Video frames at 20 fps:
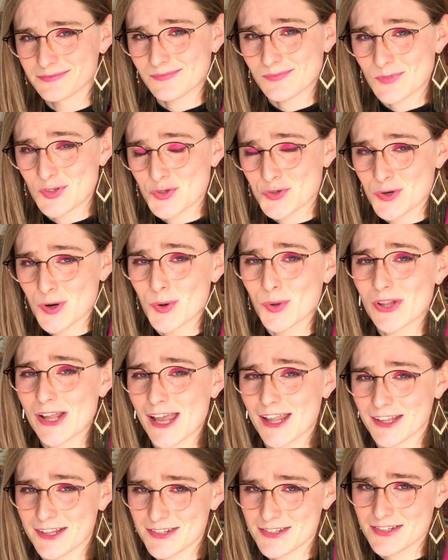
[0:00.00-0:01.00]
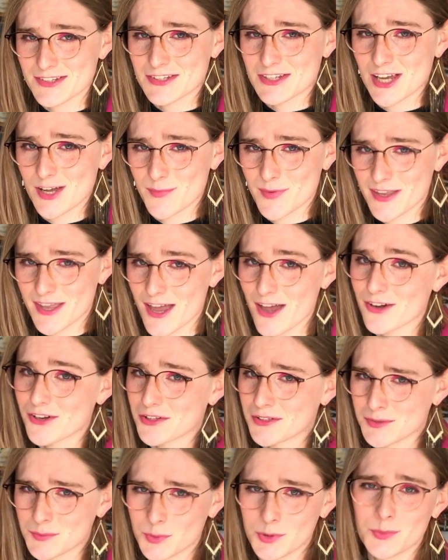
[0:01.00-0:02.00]
Troll Alice is coming out of
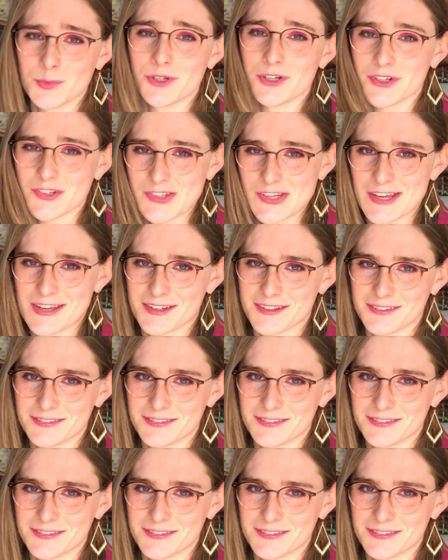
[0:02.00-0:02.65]
the woodworks here.